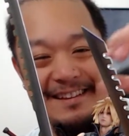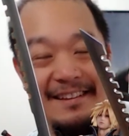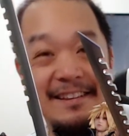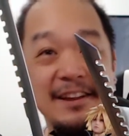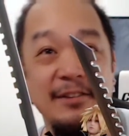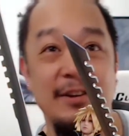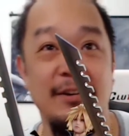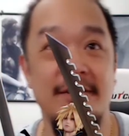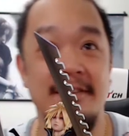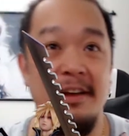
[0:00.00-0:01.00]
There we
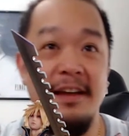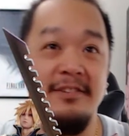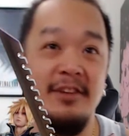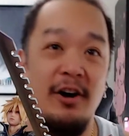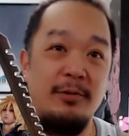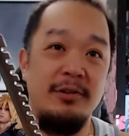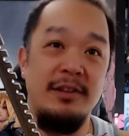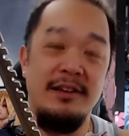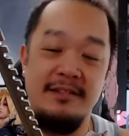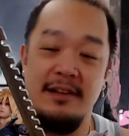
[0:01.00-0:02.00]
go. As
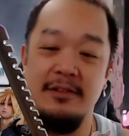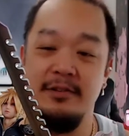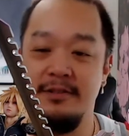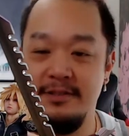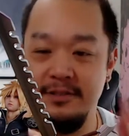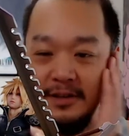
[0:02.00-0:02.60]
awkwardly as that looks.